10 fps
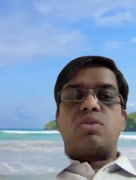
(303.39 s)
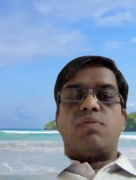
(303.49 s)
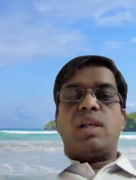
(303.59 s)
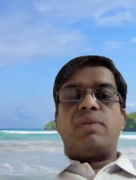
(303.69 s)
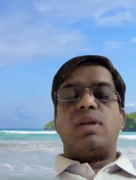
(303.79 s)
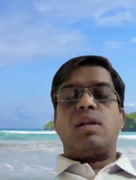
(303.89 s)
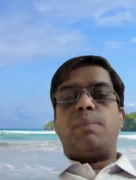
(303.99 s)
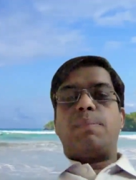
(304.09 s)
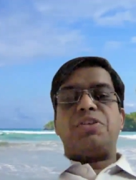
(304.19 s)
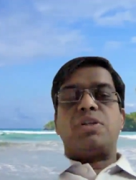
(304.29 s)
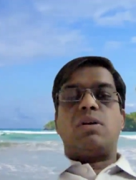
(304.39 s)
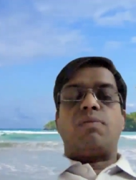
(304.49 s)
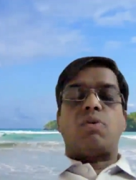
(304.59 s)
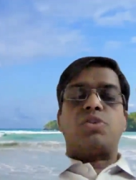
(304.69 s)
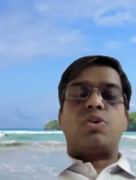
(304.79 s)
So whenever a patient
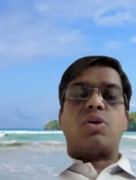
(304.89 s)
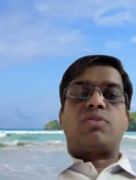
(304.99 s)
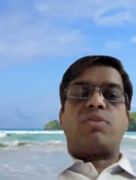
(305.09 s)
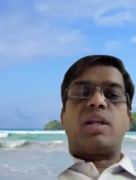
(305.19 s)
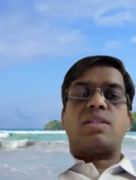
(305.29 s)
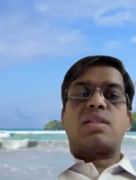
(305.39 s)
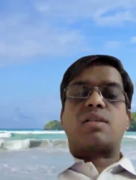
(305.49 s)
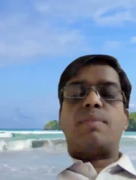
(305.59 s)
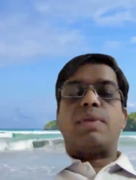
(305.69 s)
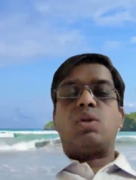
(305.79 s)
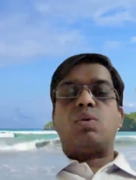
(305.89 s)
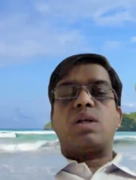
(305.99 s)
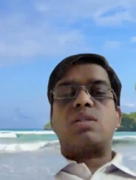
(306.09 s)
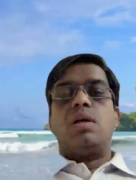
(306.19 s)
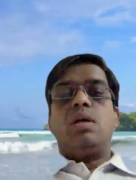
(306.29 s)
of osteoarthritis is coming to
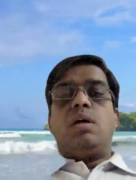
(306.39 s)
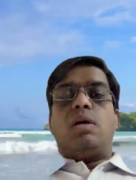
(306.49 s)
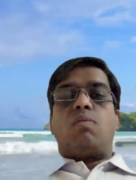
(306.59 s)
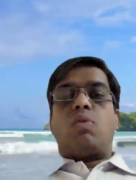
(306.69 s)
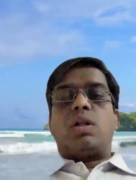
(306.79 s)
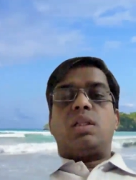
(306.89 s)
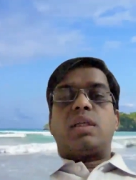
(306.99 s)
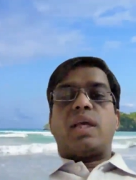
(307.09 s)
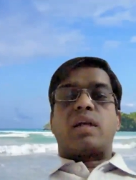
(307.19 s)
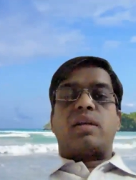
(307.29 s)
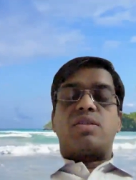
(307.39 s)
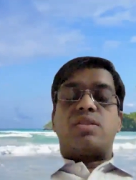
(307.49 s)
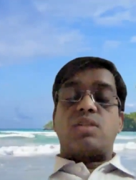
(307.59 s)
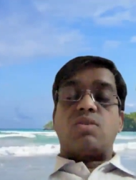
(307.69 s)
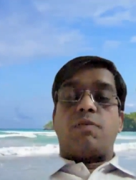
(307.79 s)
us, what are the
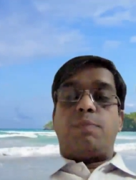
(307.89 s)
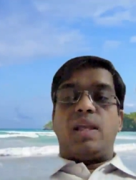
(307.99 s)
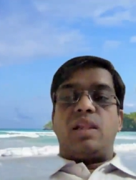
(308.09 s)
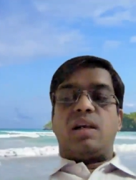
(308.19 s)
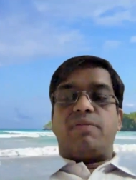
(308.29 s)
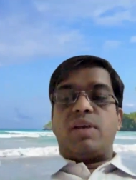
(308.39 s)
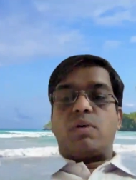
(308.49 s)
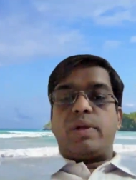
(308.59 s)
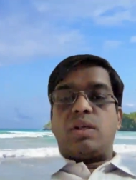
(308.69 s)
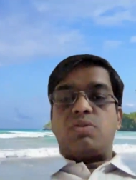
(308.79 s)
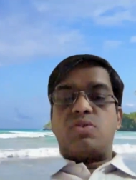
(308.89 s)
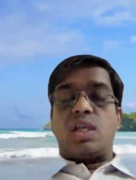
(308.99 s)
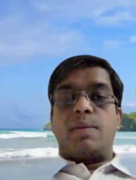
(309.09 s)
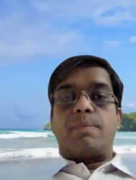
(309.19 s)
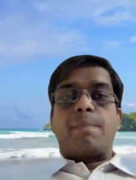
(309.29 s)
characteristics of pain that we are going to
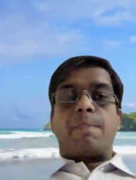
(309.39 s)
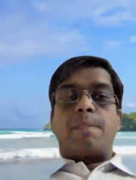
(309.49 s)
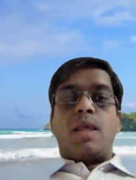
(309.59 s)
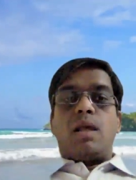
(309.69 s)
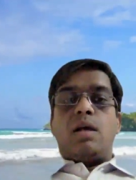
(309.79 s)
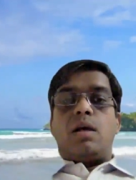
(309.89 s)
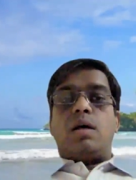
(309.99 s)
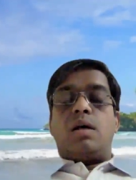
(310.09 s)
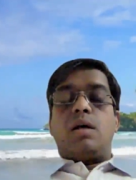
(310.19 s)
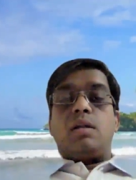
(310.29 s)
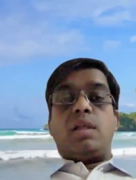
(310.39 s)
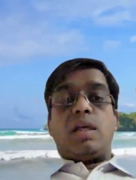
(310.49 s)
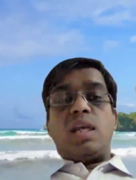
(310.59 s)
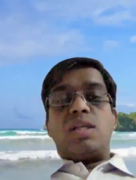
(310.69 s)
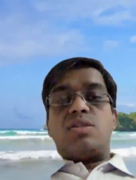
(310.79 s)
see? The
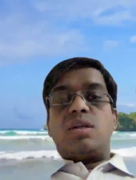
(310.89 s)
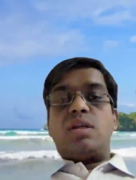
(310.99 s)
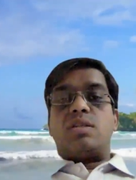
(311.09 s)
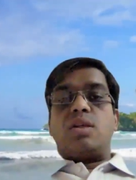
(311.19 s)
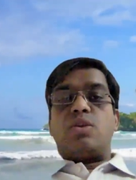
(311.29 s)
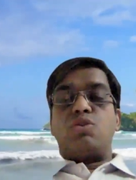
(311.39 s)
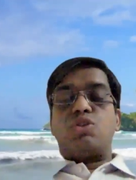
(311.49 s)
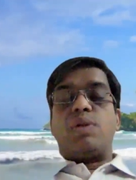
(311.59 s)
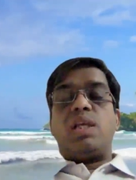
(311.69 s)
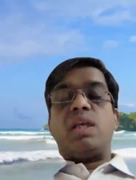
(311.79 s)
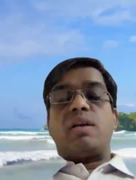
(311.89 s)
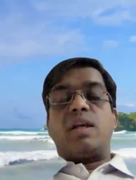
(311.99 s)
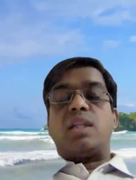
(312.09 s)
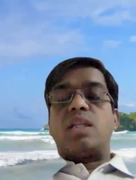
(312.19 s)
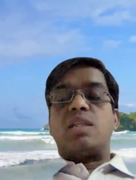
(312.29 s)
age is usually
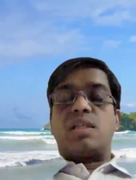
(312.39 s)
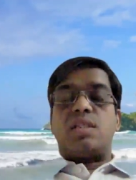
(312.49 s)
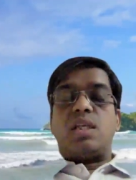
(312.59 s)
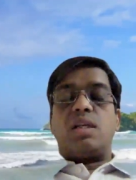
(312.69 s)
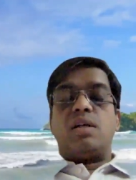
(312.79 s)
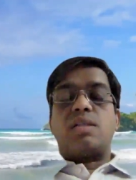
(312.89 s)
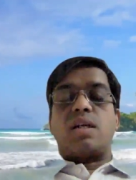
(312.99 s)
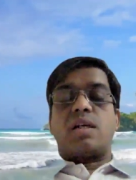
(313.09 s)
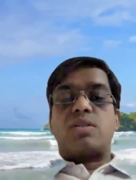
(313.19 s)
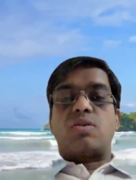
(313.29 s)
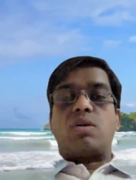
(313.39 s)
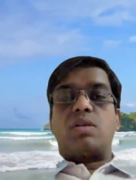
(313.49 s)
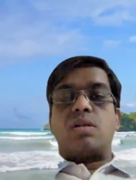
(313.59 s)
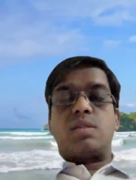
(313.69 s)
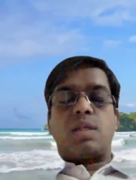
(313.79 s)
greater than 60 years and it is not
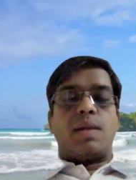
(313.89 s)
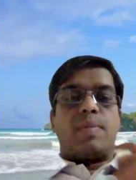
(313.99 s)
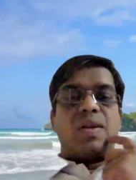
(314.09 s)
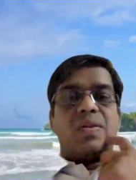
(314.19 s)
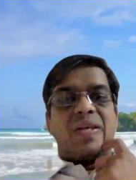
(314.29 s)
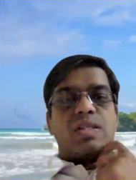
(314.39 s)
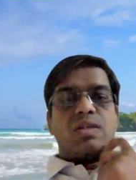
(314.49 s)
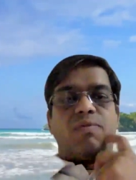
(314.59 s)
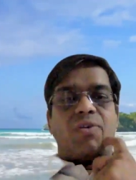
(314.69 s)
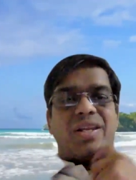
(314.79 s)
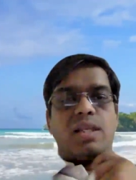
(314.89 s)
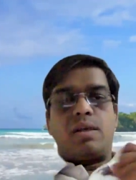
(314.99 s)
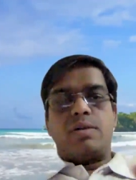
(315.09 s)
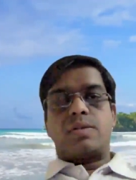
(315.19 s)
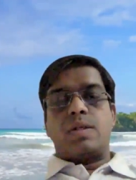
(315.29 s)
seen below the age of 40
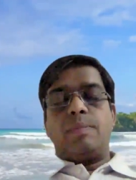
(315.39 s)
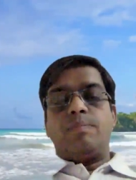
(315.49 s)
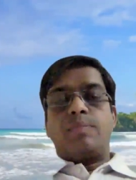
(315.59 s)
years.